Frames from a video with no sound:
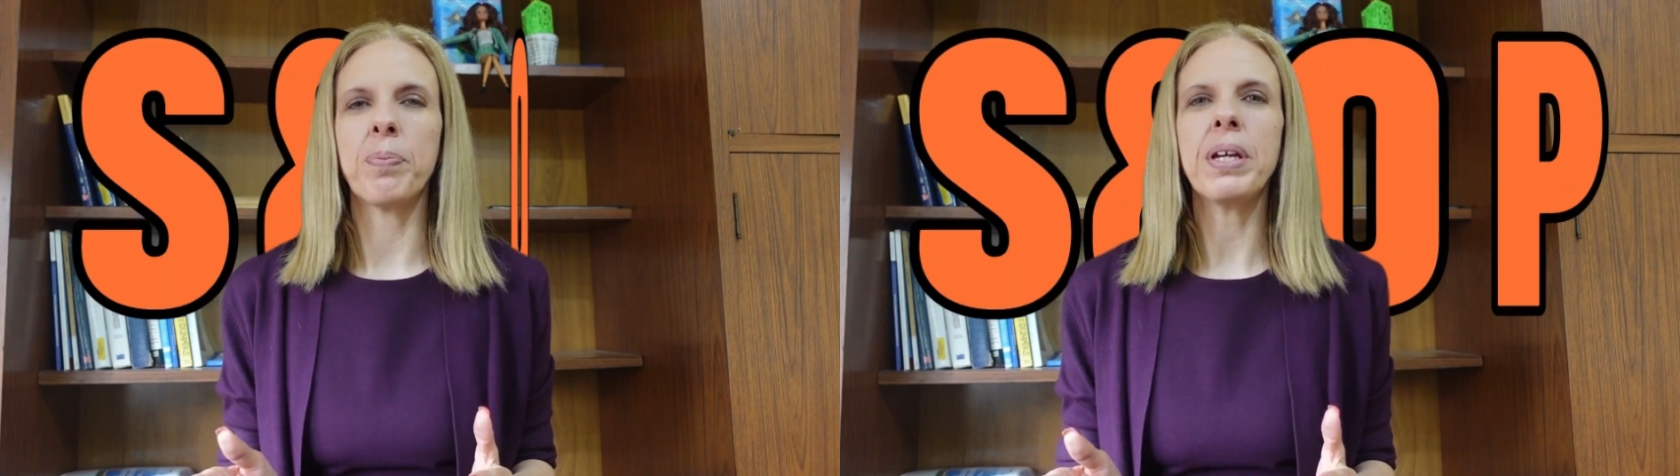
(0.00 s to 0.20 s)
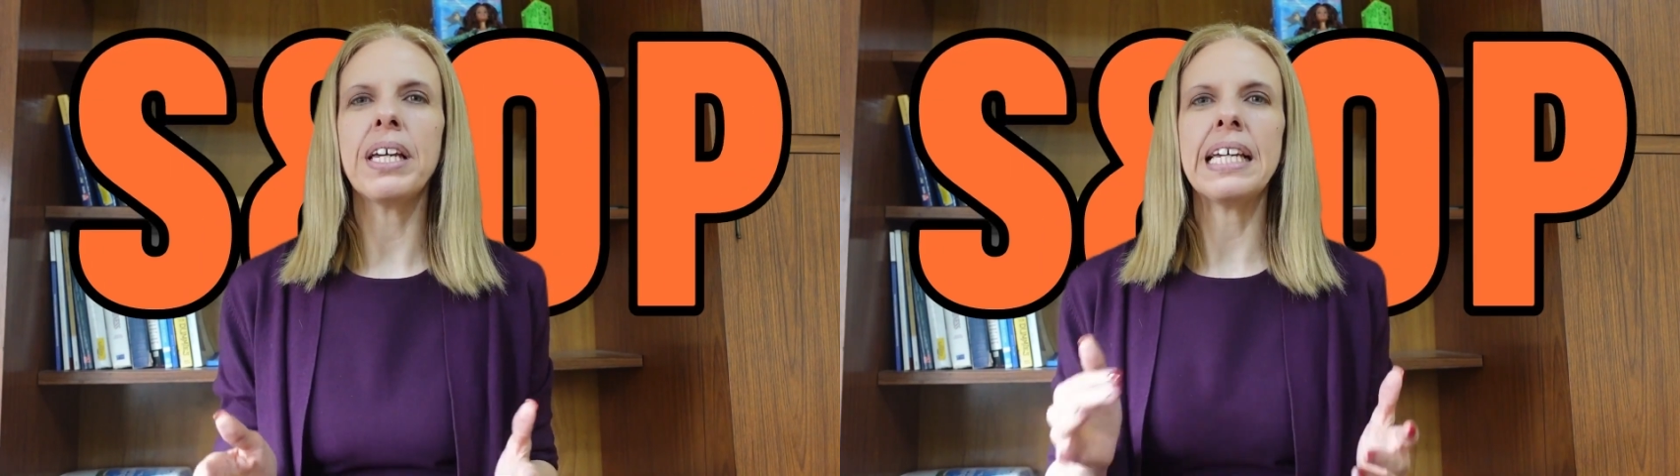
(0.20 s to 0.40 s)

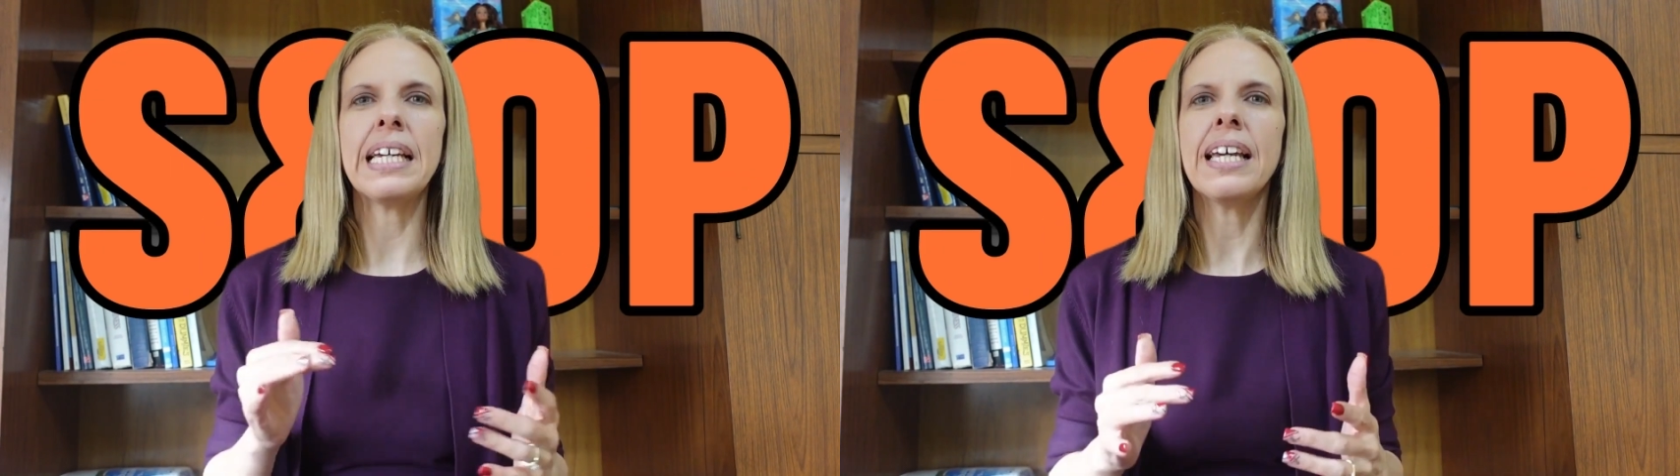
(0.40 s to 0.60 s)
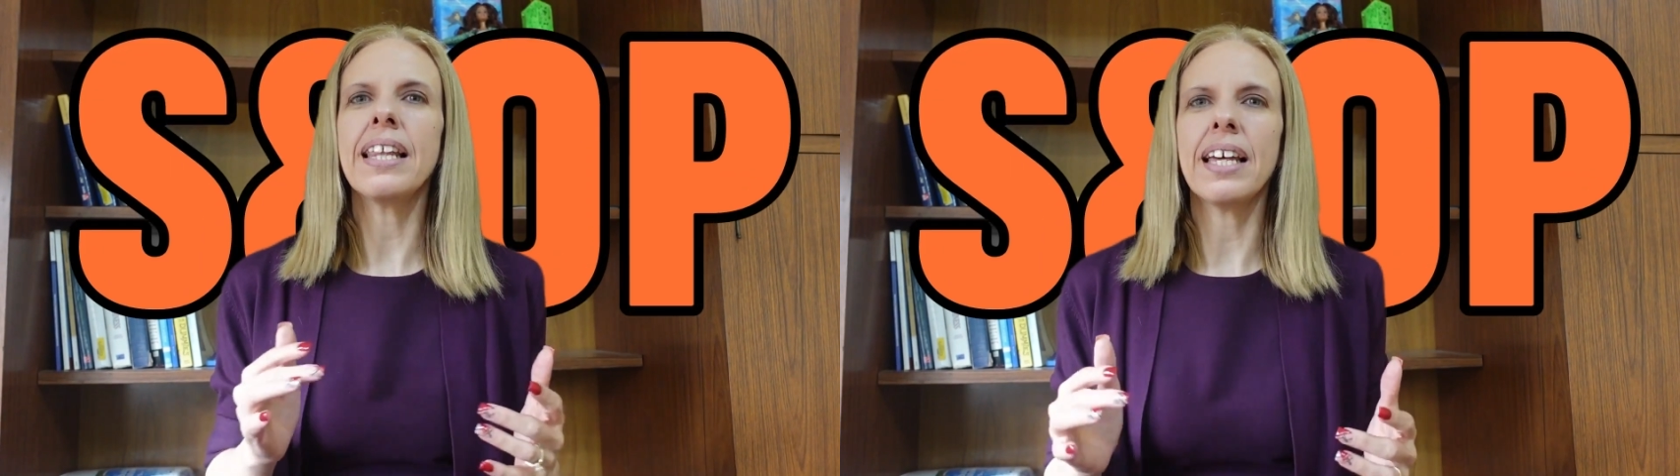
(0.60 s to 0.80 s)

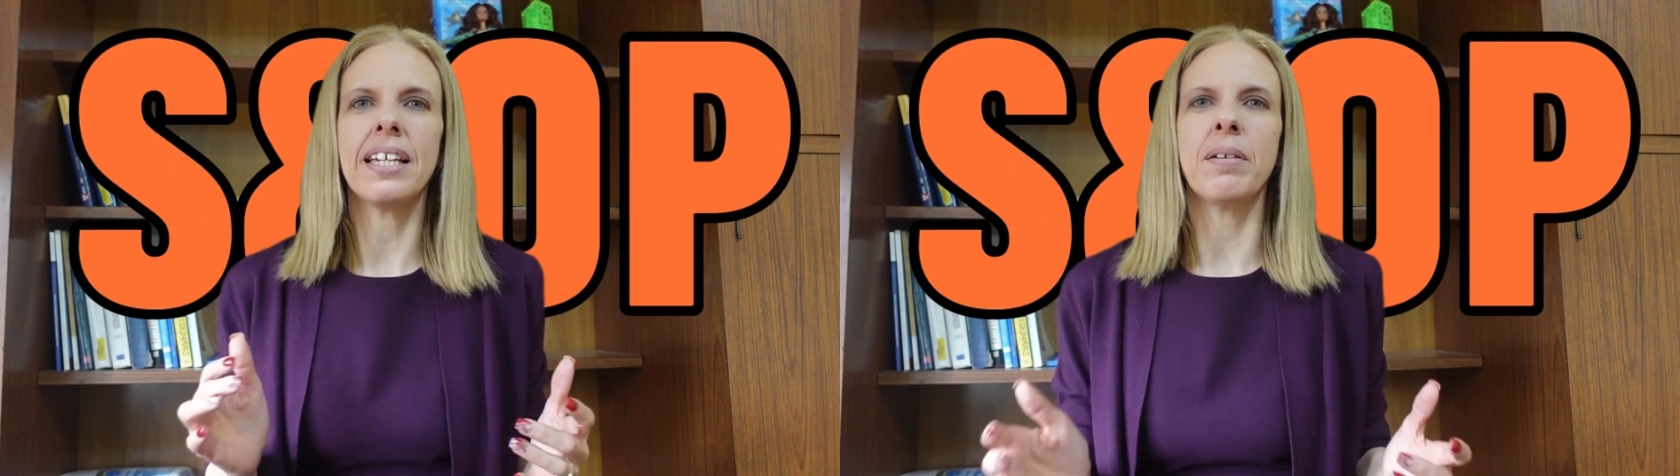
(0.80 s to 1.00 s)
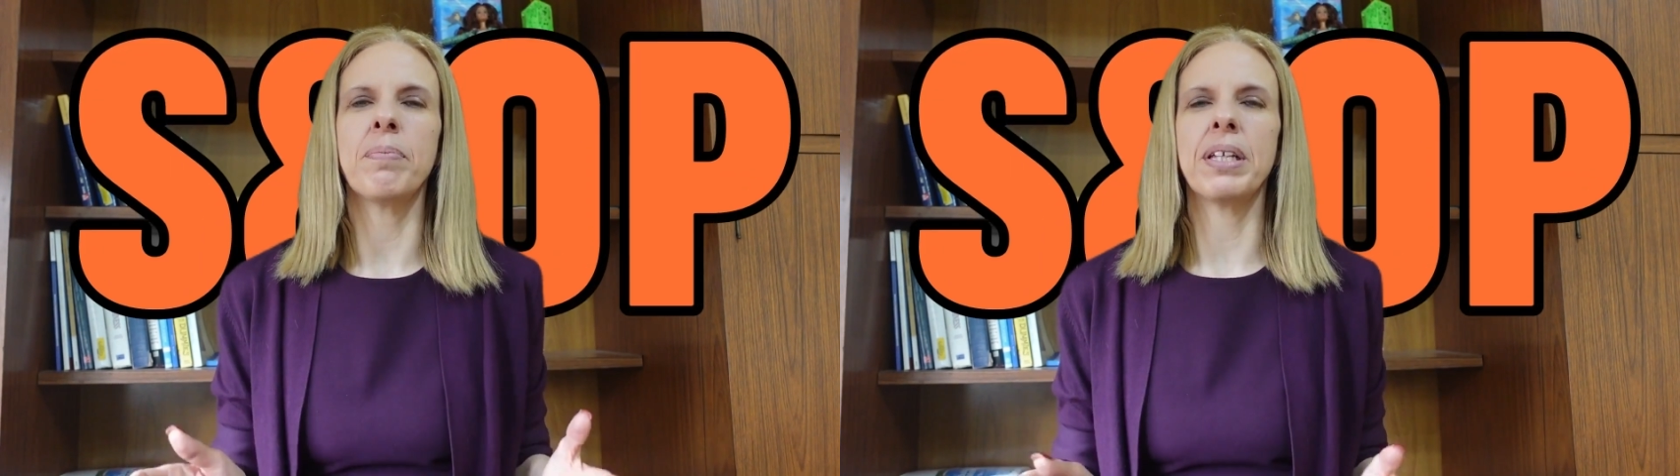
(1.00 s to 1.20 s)
is the
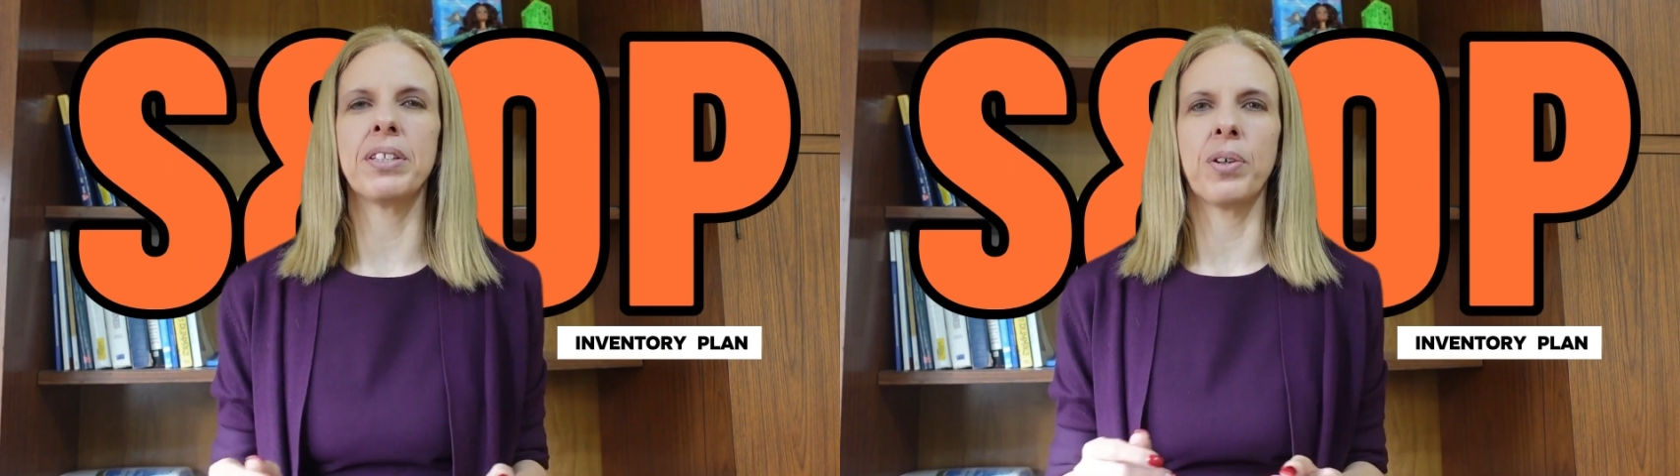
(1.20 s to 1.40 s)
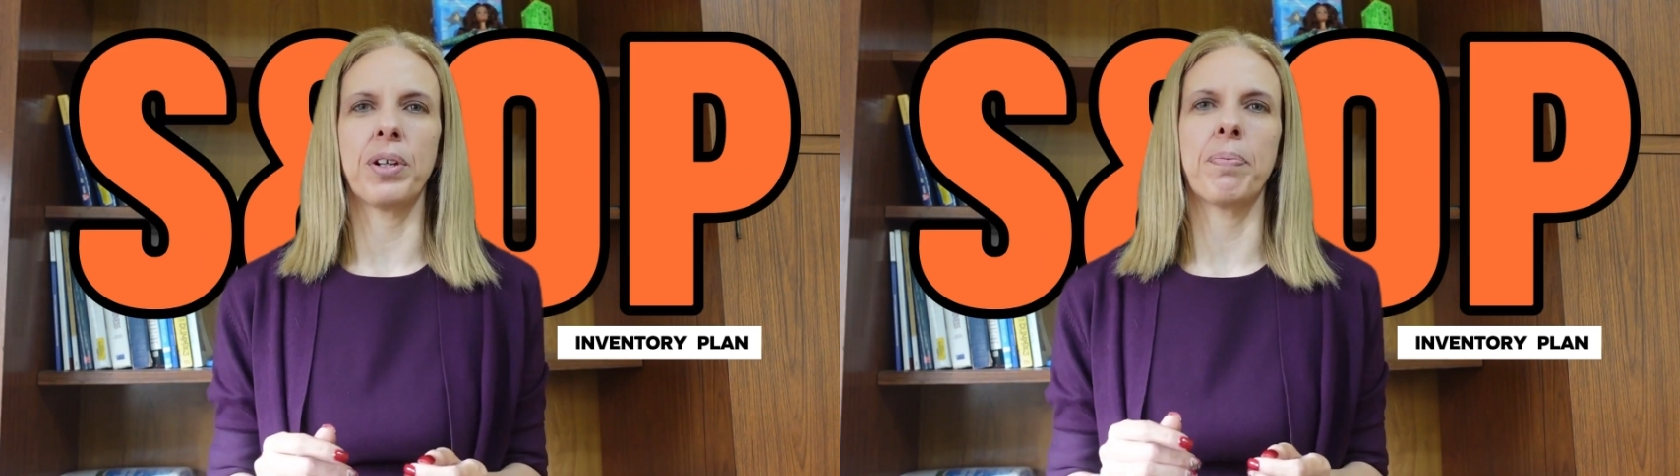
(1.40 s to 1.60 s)

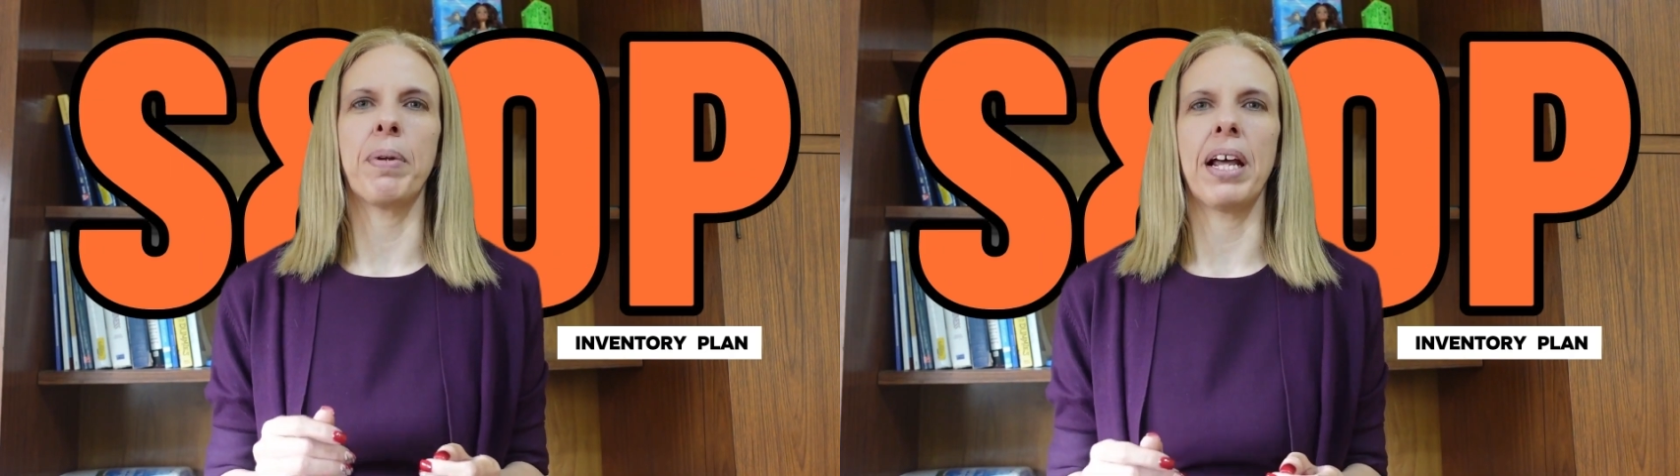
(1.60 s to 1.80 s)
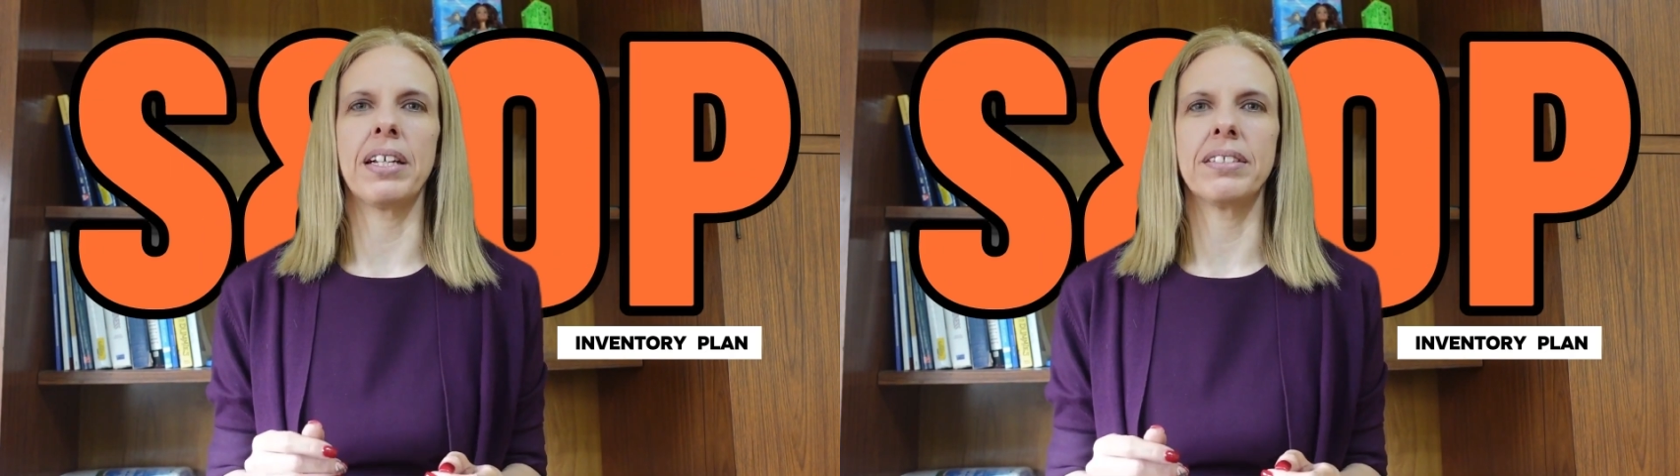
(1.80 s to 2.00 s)
inventory
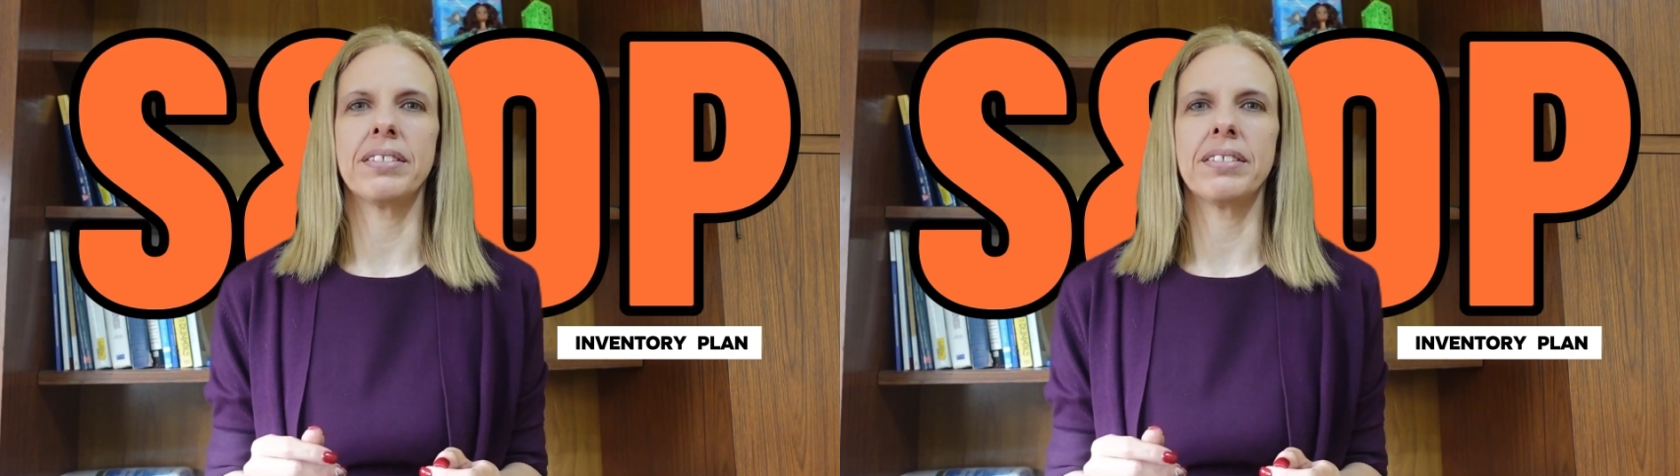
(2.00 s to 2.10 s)
plan.